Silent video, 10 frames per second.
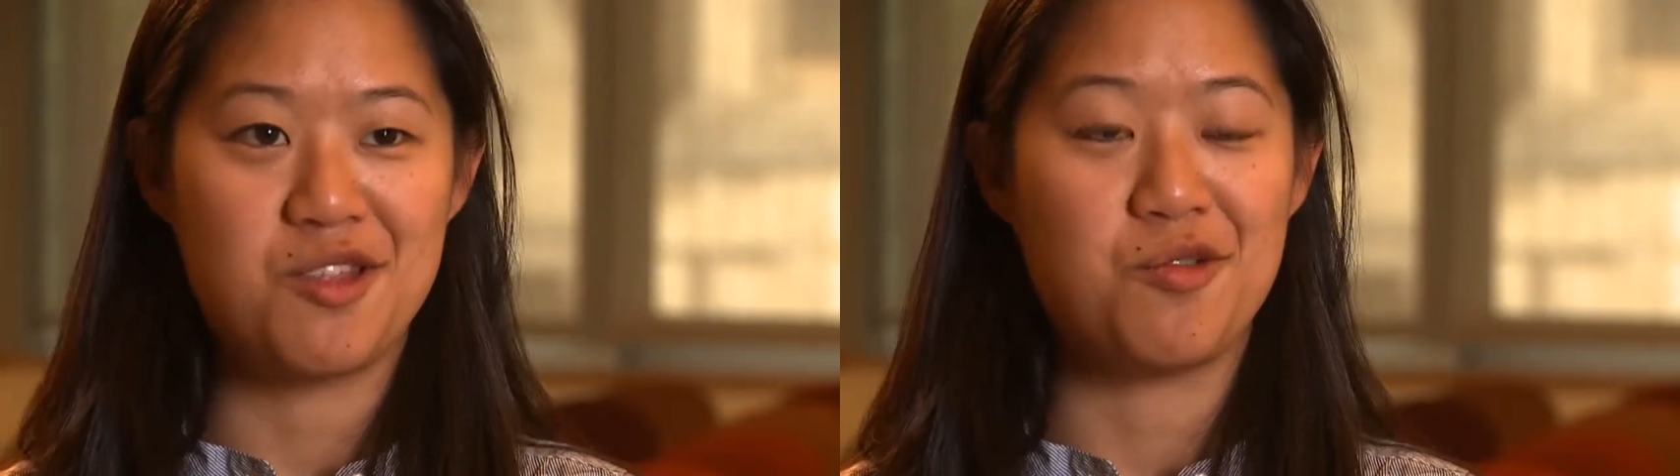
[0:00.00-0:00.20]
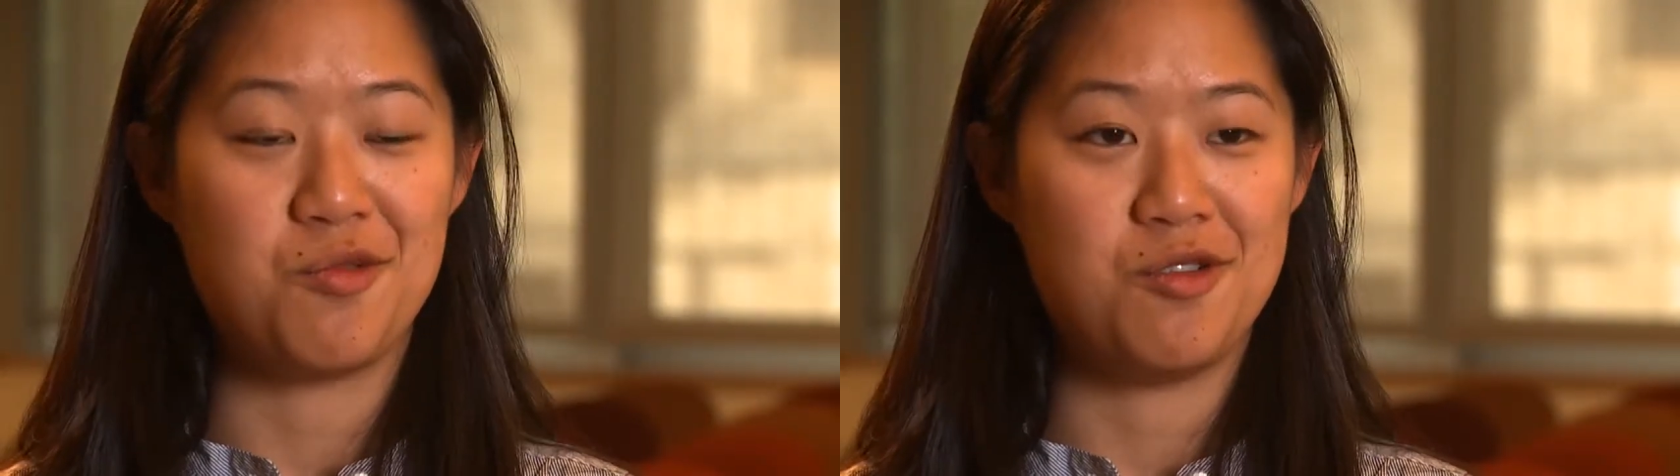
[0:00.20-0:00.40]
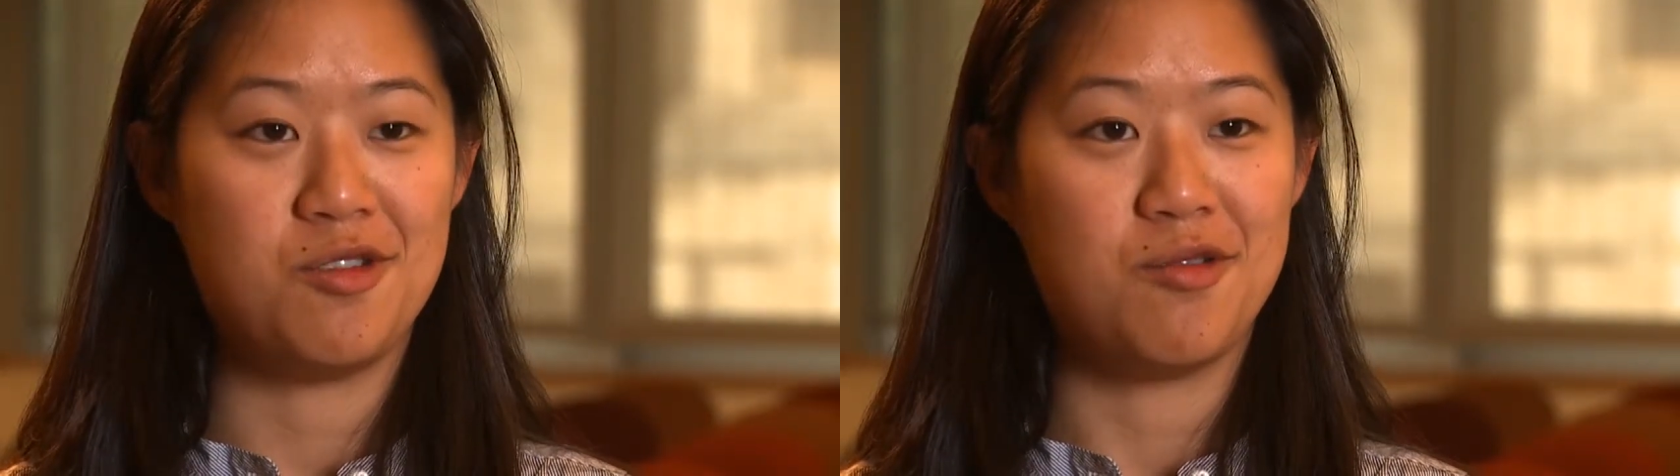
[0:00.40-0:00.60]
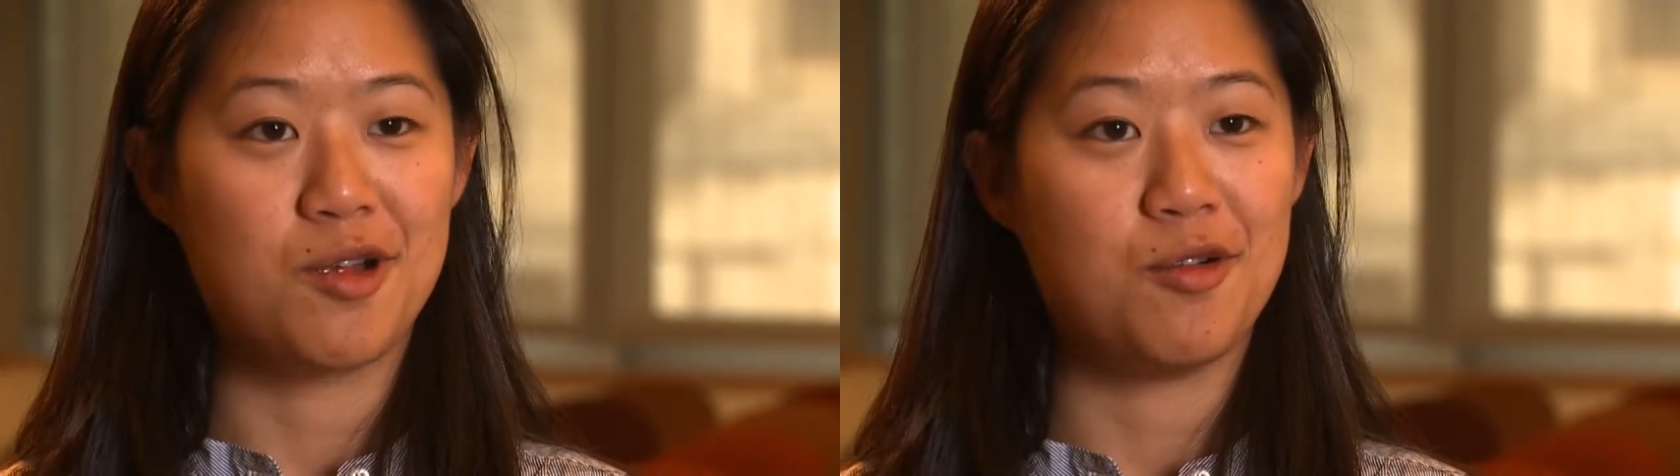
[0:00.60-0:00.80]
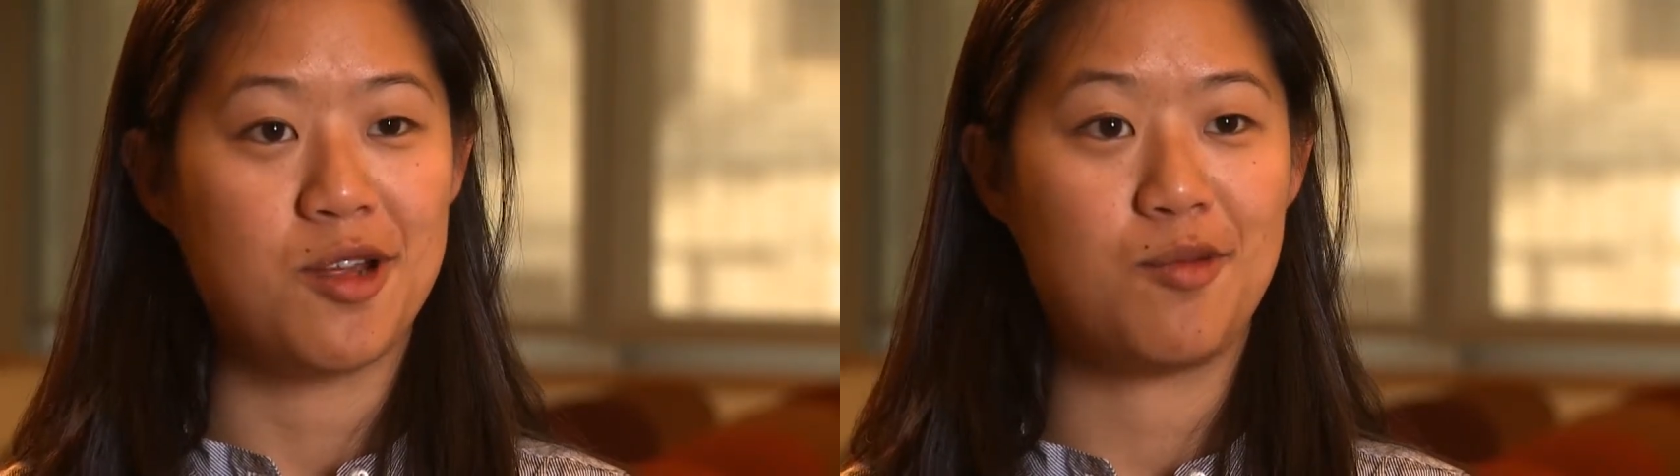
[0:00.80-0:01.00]
through the
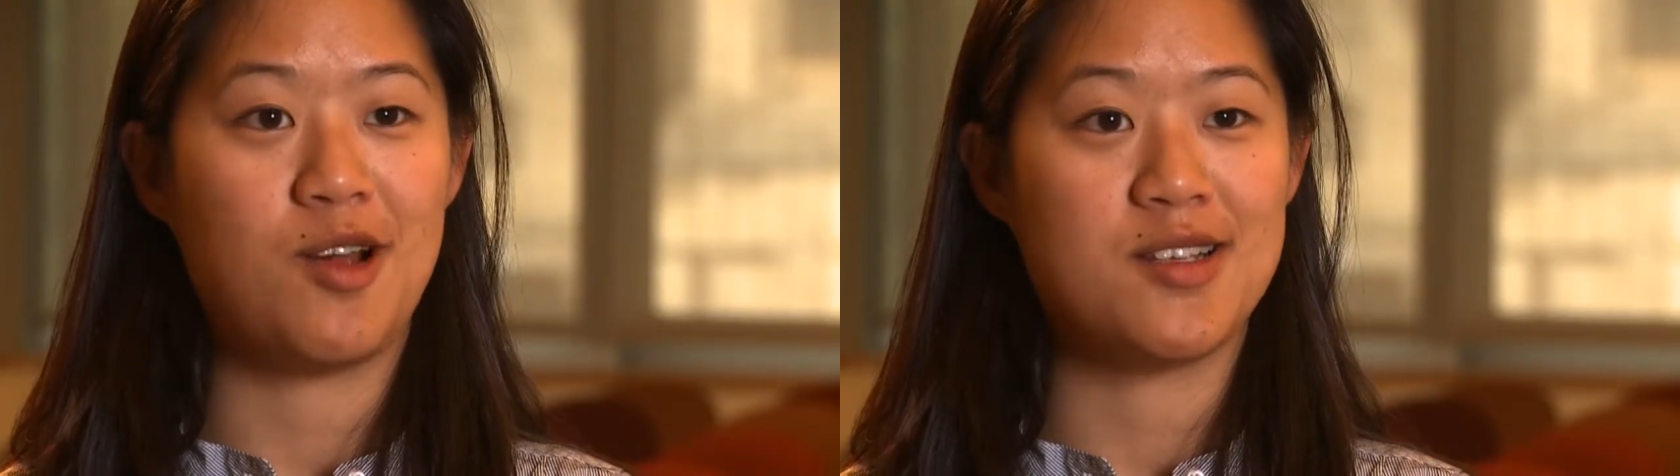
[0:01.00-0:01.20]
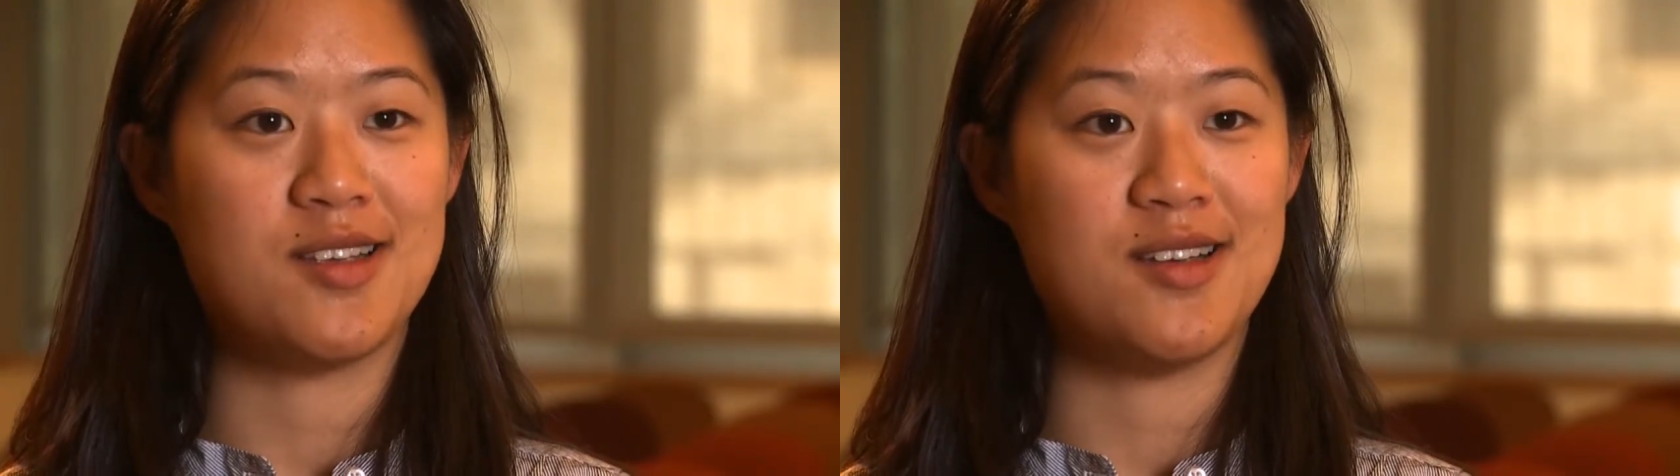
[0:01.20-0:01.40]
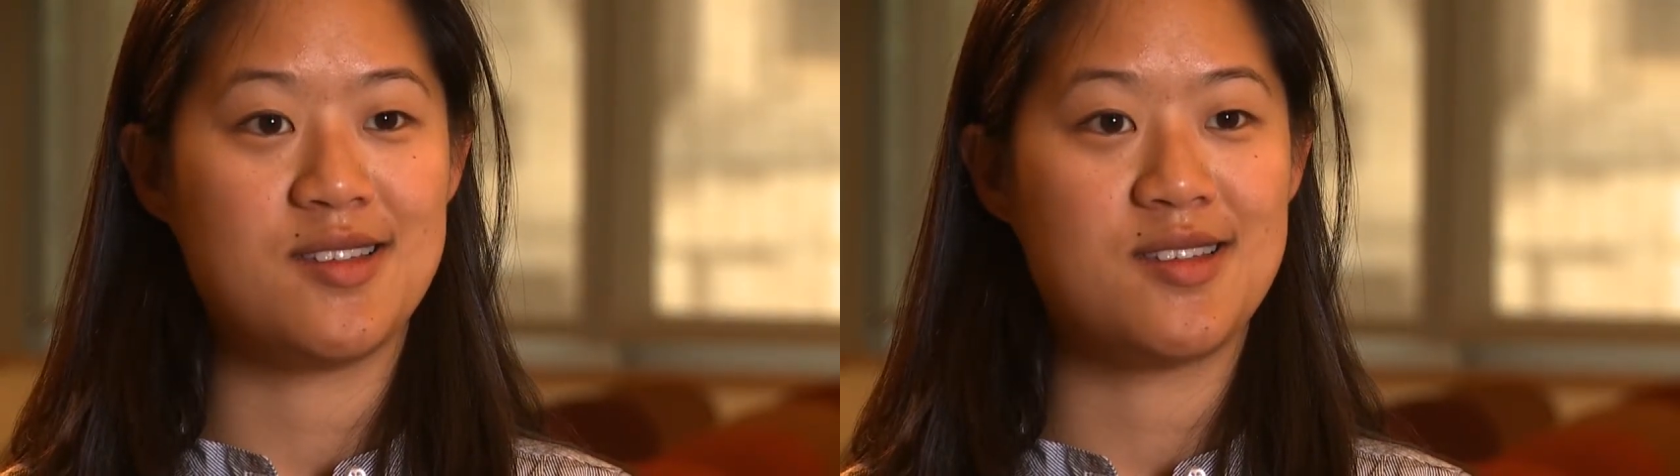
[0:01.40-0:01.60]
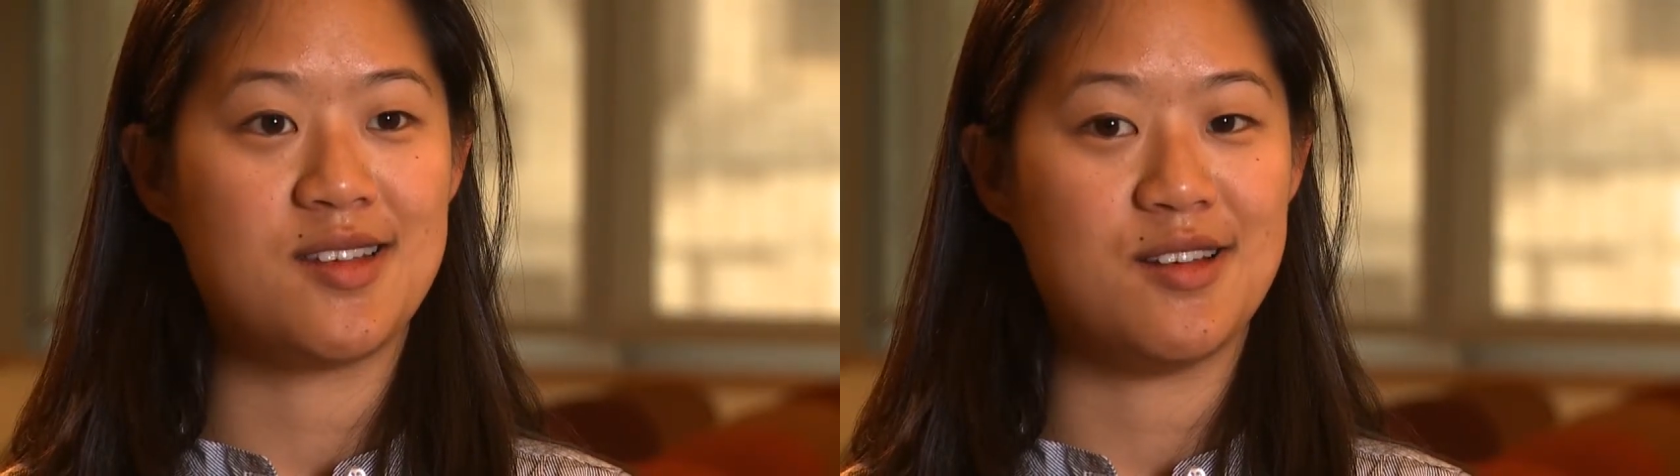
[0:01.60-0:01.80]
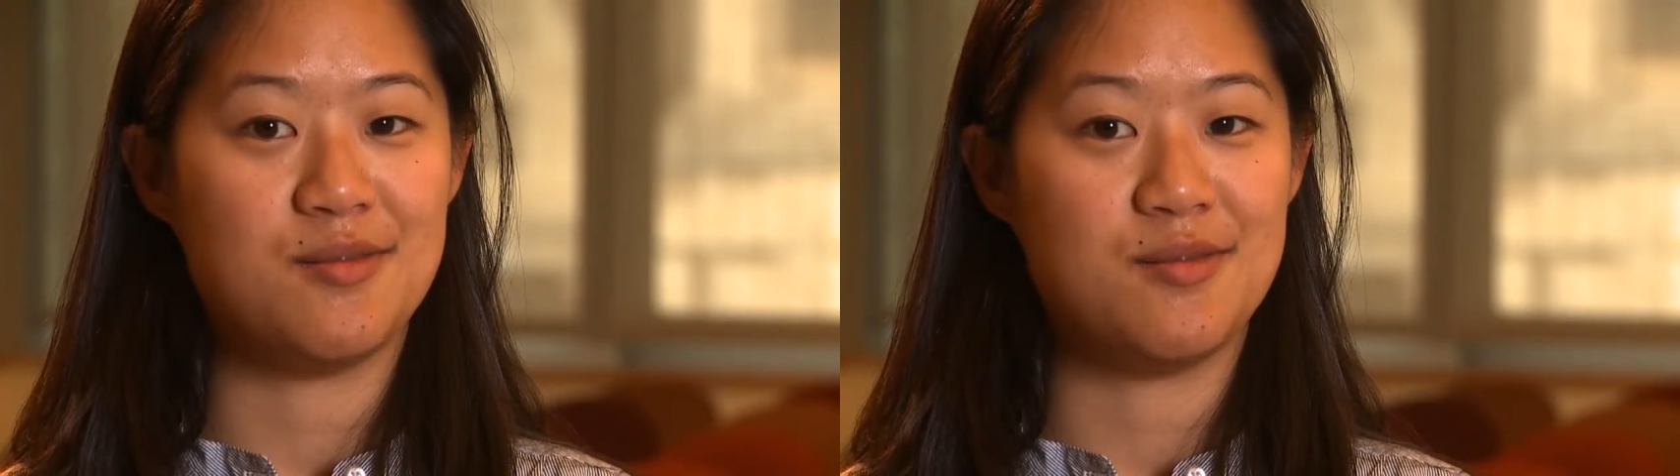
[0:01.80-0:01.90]
recruiting process,